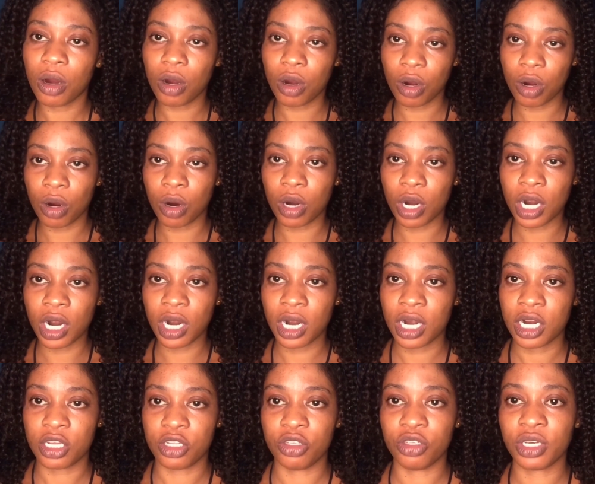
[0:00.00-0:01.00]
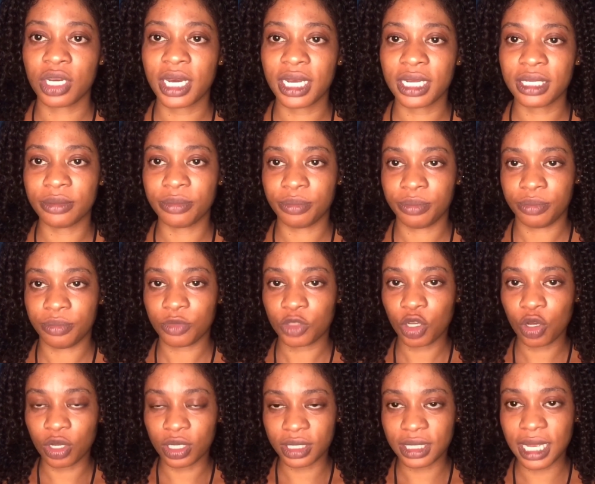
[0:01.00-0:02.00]
or you can
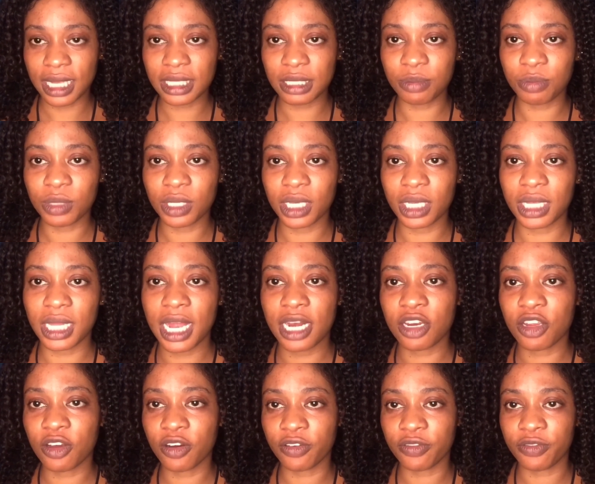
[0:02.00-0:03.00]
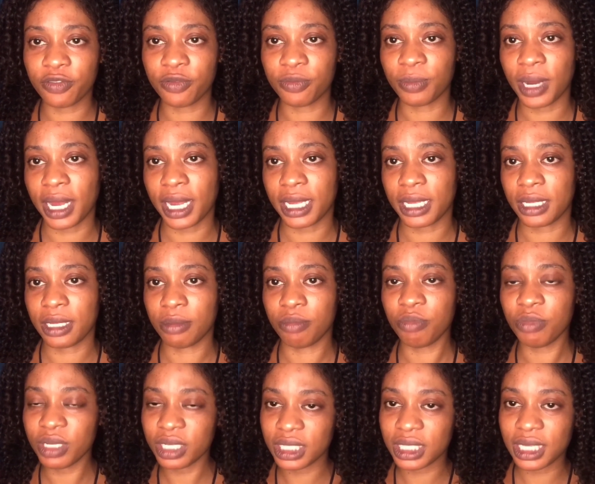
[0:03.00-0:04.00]
contact me in any of my
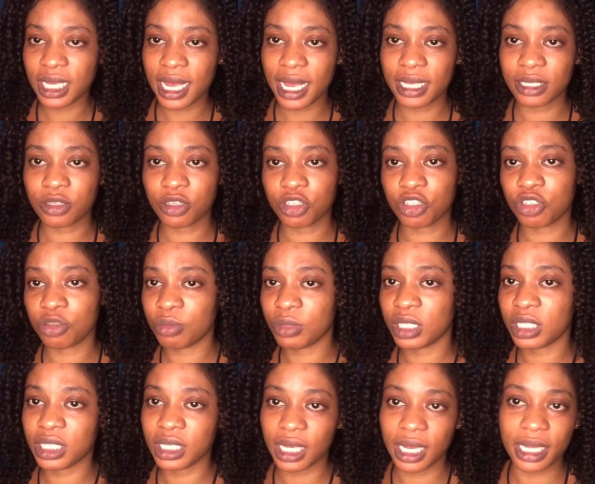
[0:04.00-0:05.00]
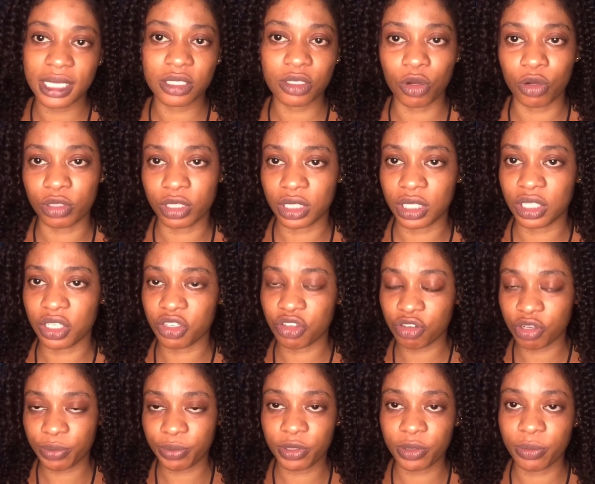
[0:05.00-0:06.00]
social media on the
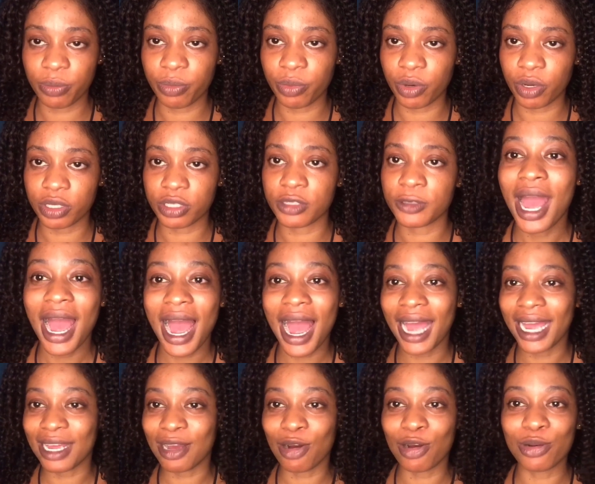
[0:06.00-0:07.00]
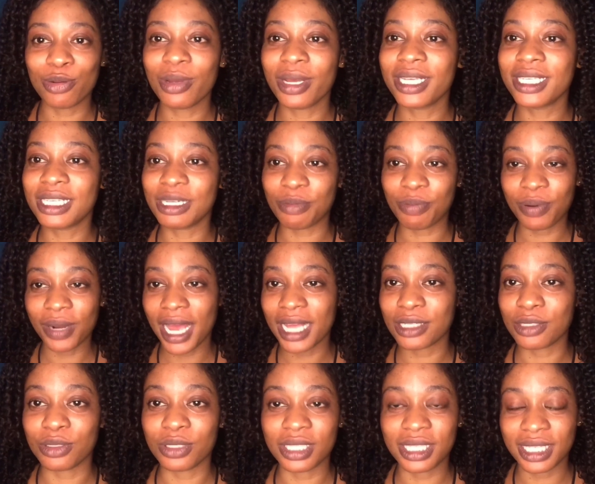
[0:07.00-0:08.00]
description box. I always reply
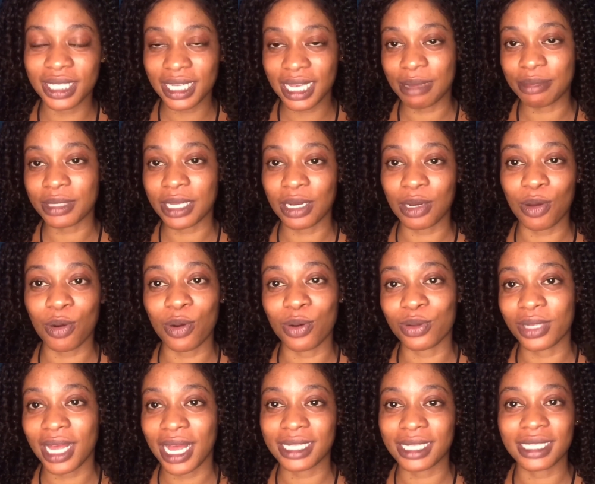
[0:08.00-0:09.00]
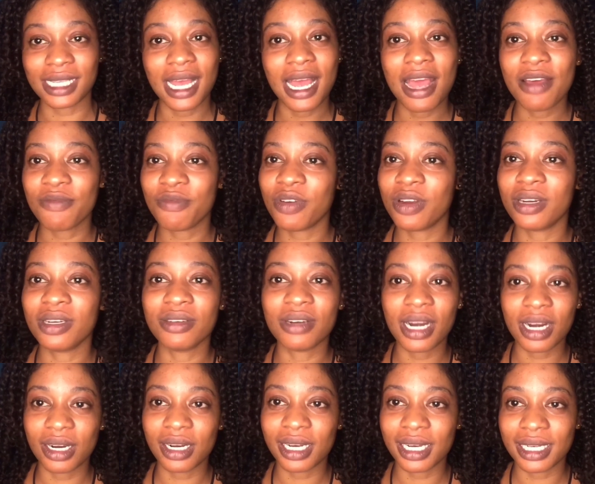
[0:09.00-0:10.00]
to DMs and all that very
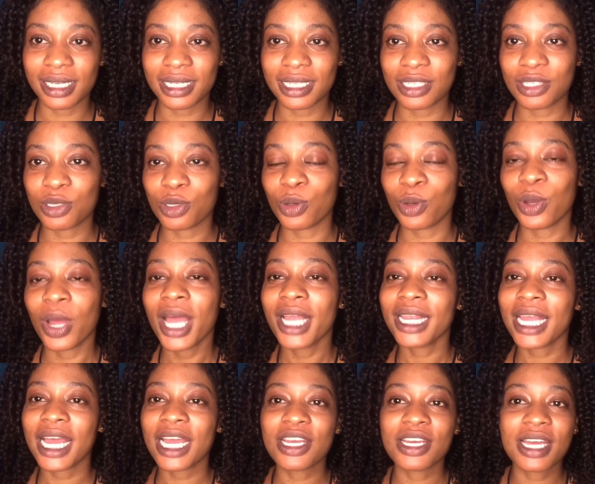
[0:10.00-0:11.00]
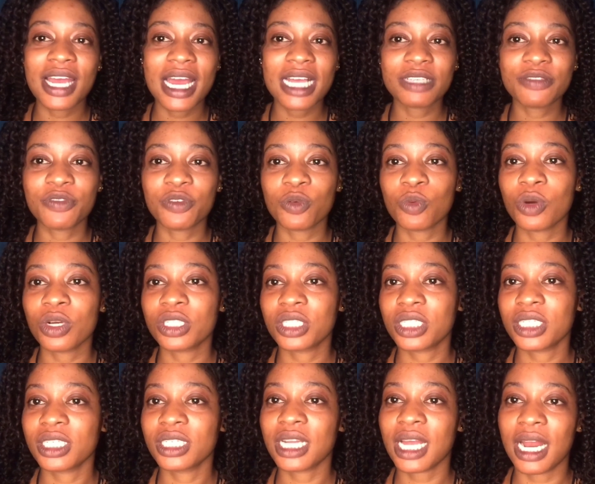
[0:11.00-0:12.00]
regularly. So thank you guys for
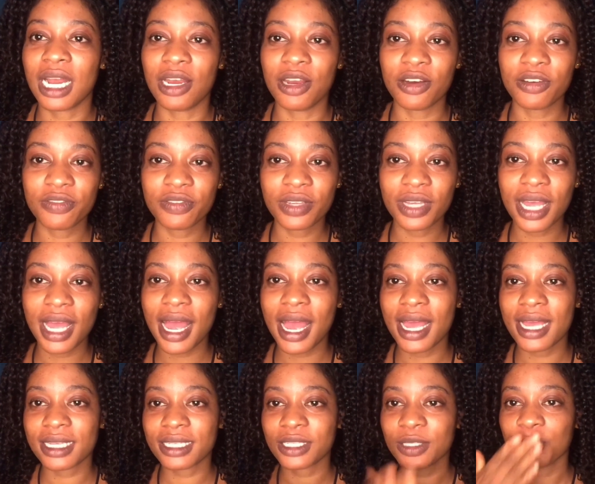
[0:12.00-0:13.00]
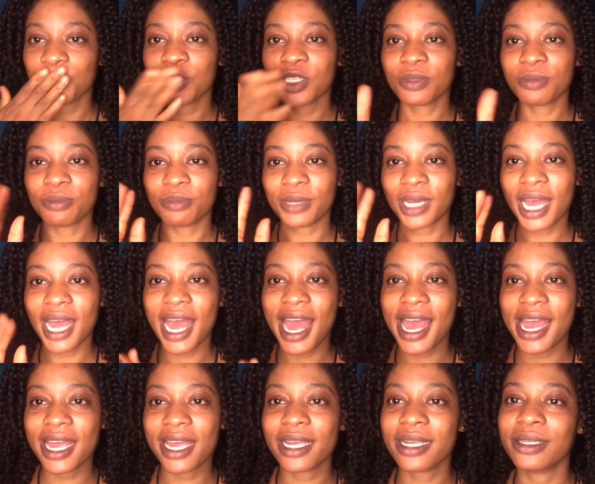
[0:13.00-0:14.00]
watching. I love you guys.
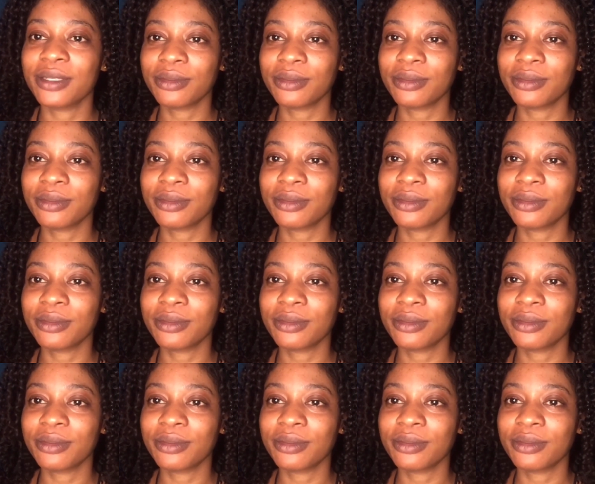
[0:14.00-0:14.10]
Bye.